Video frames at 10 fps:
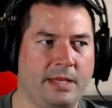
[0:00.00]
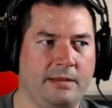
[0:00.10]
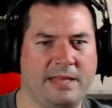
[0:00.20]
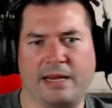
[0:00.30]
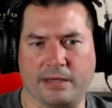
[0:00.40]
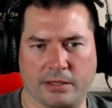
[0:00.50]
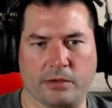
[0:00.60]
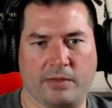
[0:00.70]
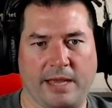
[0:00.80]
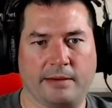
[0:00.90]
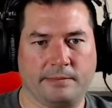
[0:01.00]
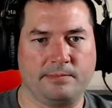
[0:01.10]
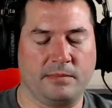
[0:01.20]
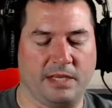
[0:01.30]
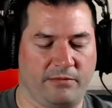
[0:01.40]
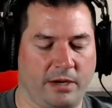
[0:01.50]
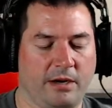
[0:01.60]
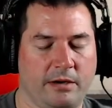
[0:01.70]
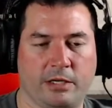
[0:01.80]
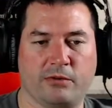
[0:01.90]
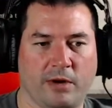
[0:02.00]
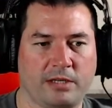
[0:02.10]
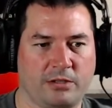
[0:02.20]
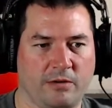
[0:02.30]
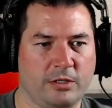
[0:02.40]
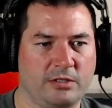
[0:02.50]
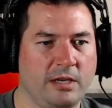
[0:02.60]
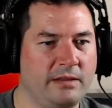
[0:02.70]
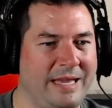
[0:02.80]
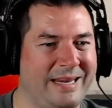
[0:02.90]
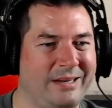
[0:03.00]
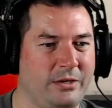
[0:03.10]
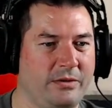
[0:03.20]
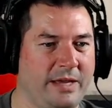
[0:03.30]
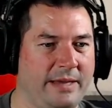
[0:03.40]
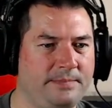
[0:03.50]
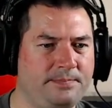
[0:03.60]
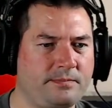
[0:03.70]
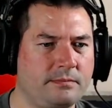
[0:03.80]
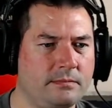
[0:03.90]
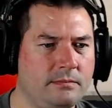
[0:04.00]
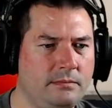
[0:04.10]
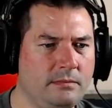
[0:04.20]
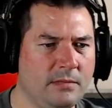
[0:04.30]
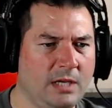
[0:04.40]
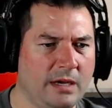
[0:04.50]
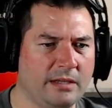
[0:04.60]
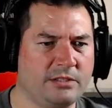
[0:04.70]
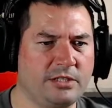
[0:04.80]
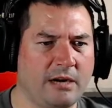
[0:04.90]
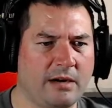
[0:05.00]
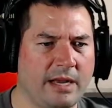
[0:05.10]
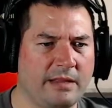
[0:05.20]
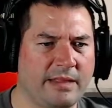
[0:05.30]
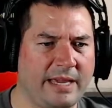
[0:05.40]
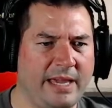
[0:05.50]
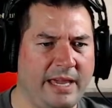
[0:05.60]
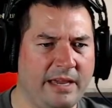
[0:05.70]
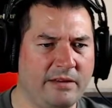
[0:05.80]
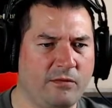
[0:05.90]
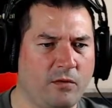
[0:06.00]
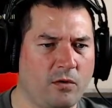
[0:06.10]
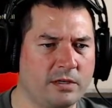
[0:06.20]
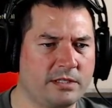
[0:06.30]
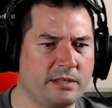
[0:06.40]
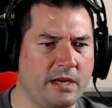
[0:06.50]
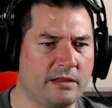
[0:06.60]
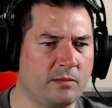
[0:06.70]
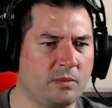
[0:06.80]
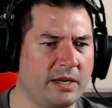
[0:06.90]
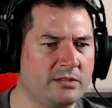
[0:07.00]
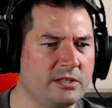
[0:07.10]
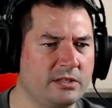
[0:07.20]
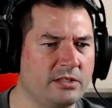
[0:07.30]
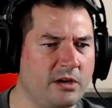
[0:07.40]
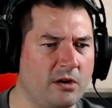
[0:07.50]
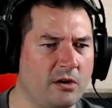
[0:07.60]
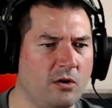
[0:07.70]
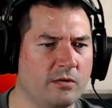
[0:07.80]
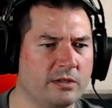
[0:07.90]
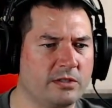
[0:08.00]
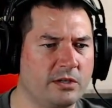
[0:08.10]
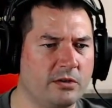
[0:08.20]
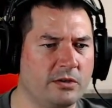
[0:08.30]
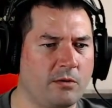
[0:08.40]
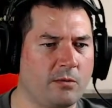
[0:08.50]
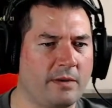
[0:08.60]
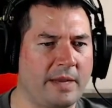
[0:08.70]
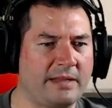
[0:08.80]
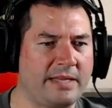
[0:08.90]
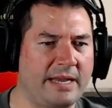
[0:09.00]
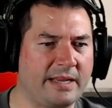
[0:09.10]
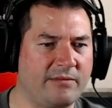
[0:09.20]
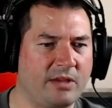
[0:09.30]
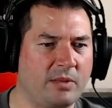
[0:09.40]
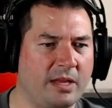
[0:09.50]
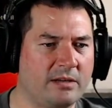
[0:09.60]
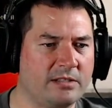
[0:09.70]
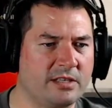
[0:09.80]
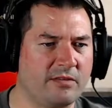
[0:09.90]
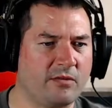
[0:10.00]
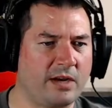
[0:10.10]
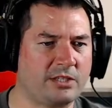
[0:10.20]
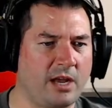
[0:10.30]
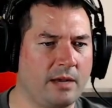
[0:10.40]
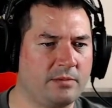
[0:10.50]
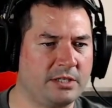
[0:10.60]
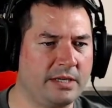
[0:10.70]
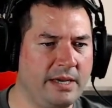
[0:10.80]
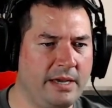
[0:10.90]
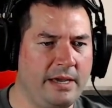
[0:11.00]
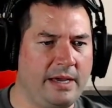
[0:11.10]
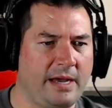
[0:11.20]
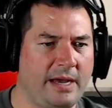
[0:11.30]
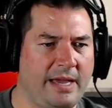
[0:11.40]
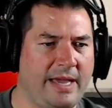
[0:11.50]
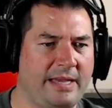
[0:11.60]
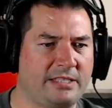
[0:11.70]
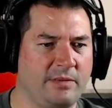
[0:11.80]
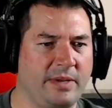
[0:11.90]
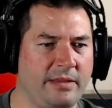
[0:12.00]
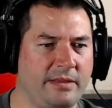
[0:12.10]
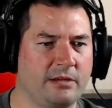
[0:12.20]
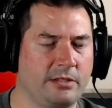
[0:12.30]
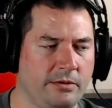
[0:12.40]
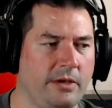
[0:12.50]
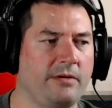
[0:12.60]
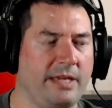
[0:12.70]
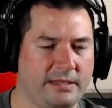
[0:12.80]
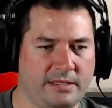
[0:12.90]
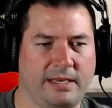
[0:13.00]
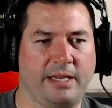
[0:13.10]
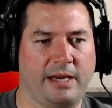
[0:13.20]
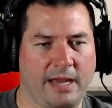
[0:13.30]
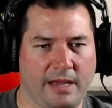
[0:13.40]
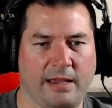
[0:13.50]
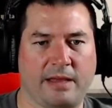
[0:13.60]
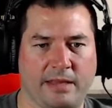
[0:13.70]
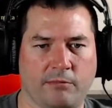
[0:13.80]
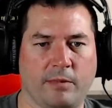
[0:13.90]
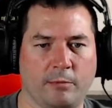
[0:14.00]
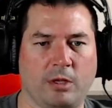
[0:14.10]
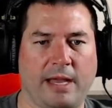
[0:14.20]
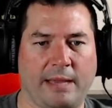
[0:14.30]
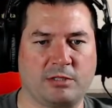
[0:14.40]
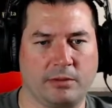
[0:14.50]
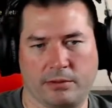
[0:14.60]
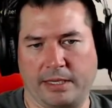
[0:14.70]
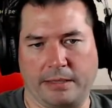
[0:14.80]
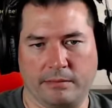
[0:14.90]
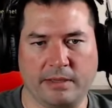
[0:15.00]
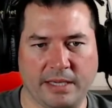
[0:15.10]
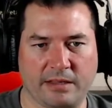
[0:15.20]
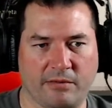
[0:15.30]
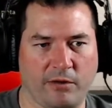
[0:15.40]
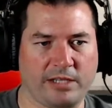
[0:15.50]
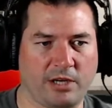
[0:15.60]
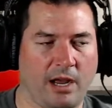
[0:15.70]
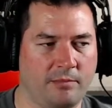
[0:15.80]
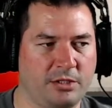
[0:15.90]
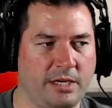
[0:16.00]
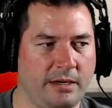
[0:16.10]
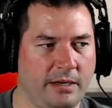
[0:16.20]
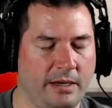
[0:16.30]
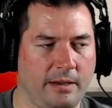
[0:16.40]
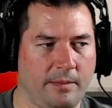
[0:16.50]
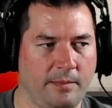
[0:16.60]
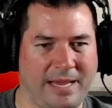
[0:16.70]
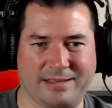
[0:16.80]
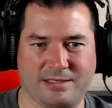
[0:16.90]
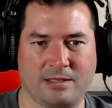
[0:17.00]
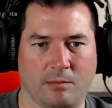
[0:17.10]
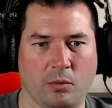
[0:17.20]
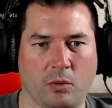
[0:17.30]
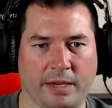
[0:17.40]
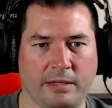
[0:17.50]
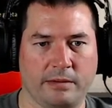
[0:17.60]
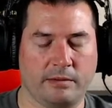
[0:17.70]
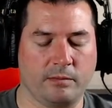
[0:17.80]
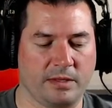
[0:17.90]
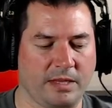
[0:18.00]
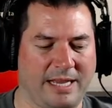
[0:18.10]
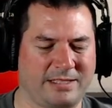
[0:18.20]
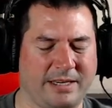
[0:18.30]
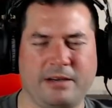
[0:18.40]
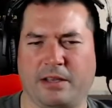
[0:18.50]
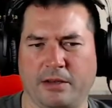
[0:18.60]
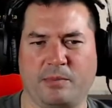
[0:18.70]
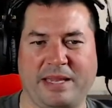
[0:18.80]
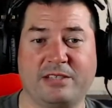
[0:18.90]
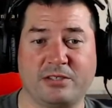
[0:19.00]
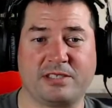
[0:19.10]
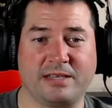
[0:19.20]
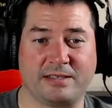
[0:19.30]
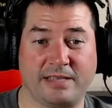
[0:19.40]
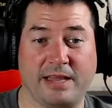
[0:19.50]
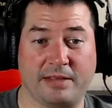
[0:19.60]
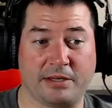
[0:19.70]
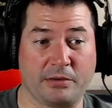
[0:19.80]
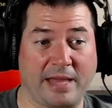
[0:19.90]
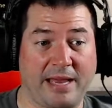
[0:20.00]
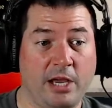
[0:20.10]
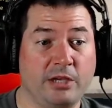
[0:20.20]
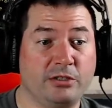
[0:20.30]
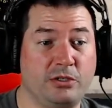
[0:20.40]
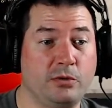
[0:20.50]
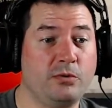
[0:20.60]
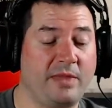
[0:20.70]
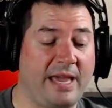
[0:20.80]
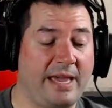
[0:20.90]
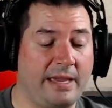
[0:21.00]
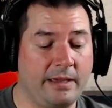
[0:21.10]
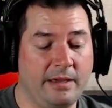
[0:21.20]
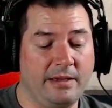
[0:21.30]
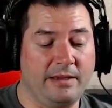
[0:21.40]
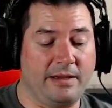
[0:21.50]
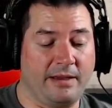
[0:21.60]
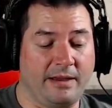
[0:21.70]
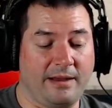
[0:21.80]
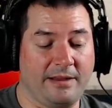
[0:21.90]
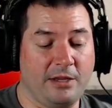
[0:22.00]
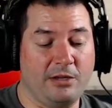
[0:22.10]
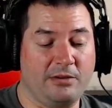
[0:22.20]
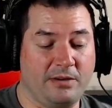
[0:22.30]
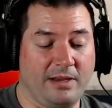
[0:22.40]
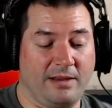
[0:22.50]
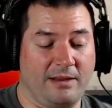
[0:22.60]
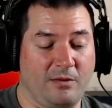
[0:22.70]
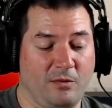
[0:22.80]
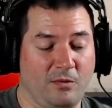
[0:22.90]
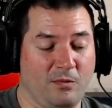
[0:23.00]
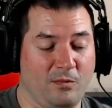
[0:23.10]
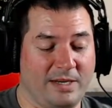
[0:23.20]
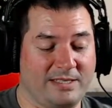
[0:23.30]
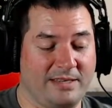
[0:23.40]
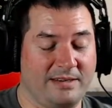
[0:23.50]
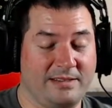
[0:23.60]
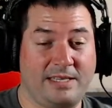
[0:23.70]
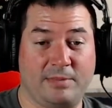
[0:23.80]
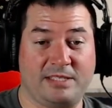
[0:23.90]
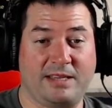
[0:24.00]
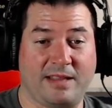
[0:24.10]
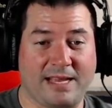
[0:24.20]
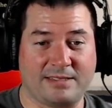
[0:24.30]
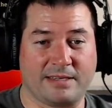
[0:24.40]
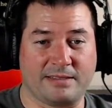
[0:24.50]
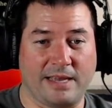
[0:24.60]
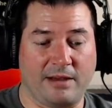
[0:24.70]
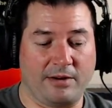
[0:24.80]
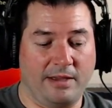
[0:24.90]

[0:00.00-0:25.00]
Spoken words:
They need to do that. If they're going to do fresh servers, they need to do that. Jared, they can't force their players to start over, so don't worry about that. Giving players the fresh option has to be there too, though. Yes, and I think we will absolutely get the fresh option at some point with Classic. It'll be interesting to see how they do that. Do they, what is it, TBC Classic is out,